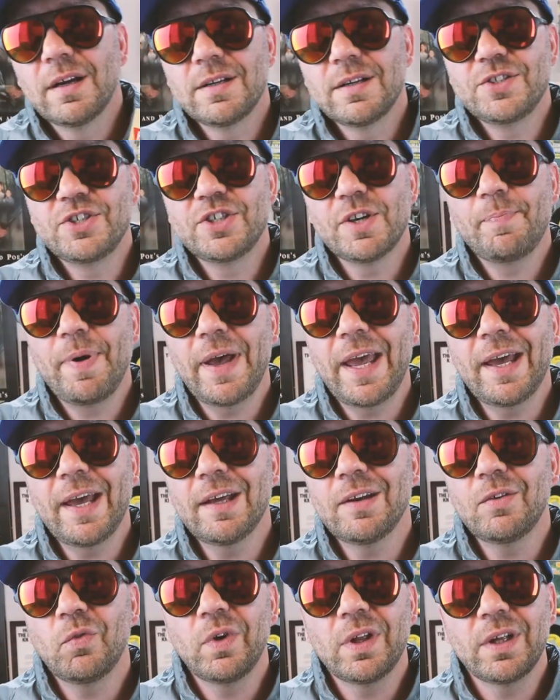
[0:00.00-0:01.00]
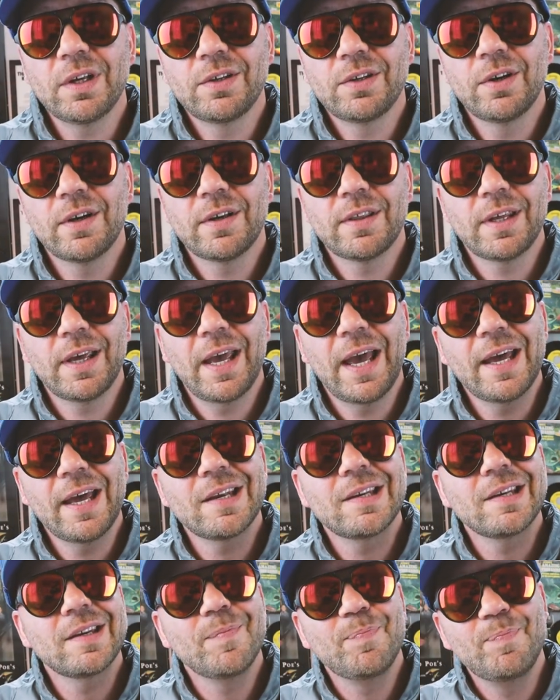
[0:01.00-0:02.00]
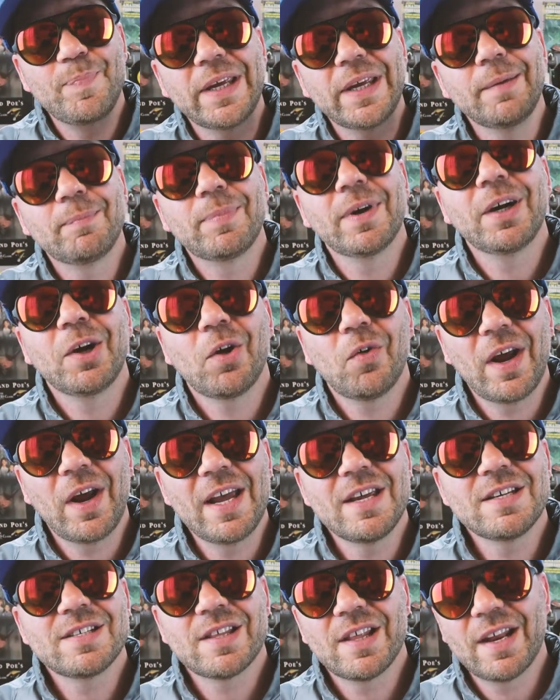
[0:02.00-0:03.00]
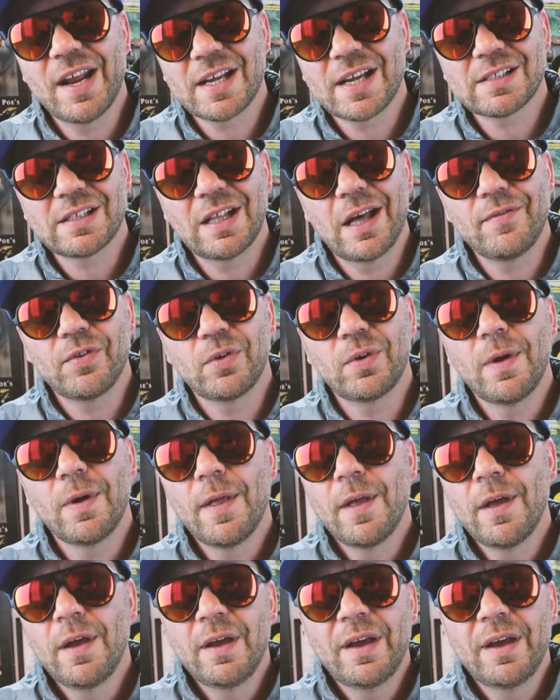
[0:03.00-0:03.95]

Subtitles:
Japan really took the Heddon Big Bud craze to the next level,